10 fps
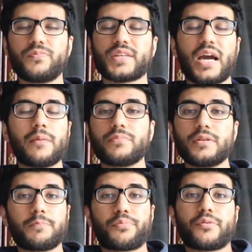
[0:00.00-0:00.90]
can be
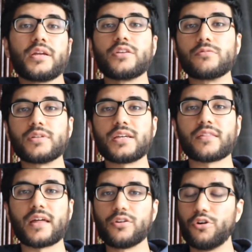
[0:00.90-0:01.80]
pretty unique
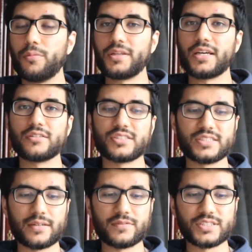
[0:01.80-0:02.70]
that nobody else
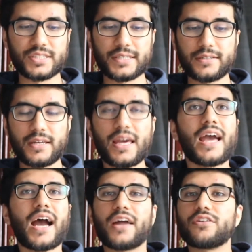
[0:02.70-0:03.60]
has ever seen.
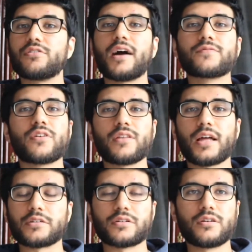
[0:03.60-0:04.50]
I know I've got
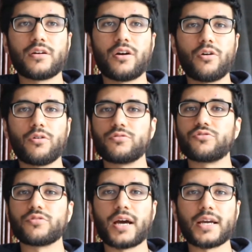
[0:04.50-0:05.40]
like
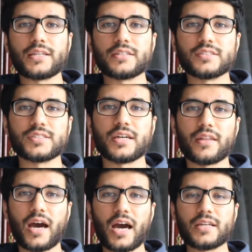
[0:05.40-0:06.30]
100 ideas yet
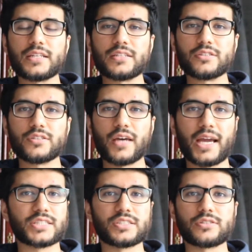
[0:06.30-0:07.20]
that I need to
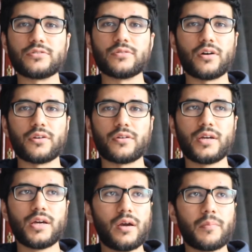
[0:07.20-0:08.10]
execute on,
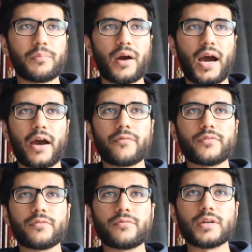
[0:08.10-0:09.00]
but I
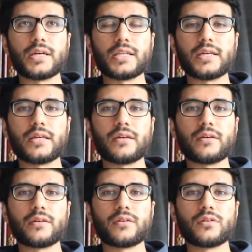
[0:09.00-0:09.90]
haven't really